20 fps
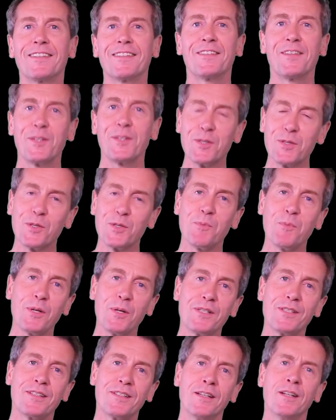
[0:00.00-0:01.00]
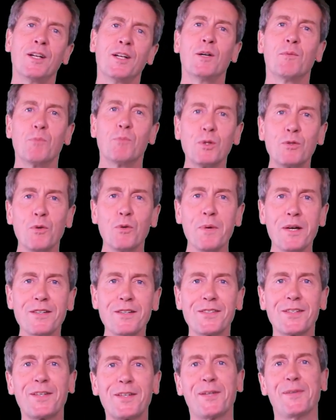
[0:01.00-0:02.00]
Thank you so much.
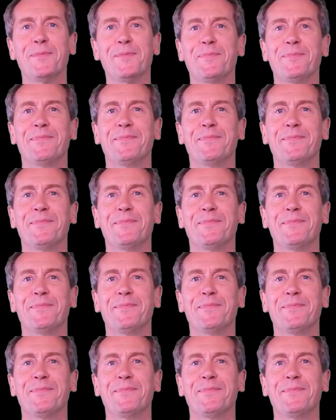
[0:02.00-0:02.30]
Mulțumesc!